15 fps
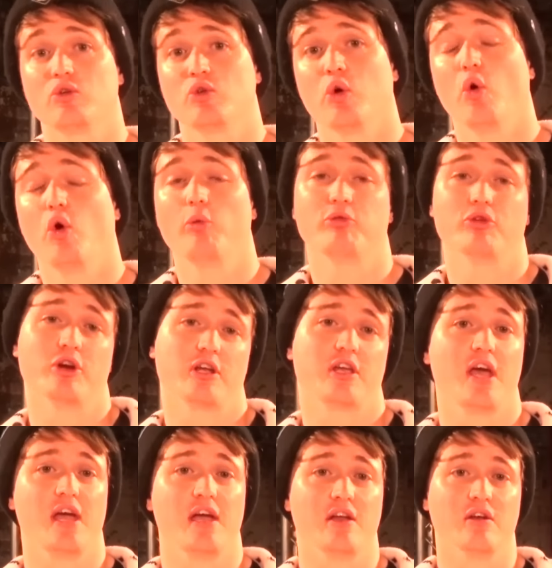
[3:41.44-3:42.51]
Corporate
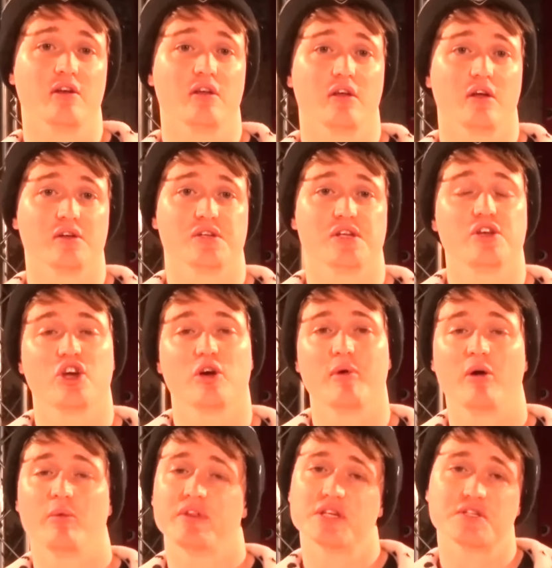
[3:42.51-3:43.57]
Kane? And did he come
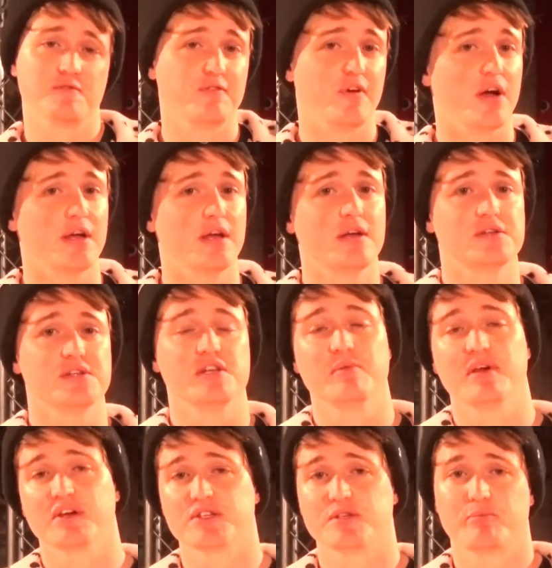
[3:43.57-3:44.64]
out with his fire? Did he
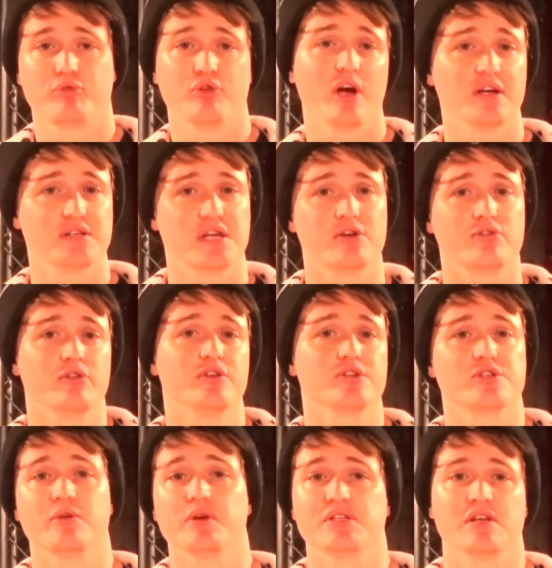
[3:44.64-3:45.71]
make a surprise
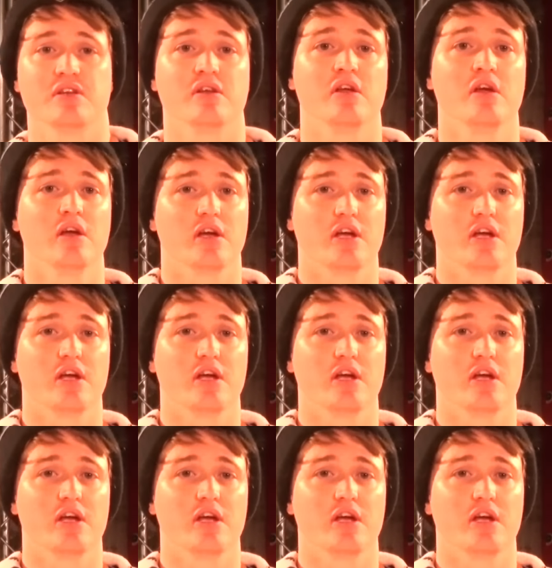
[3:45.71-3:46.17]
entrance? No, he didn't.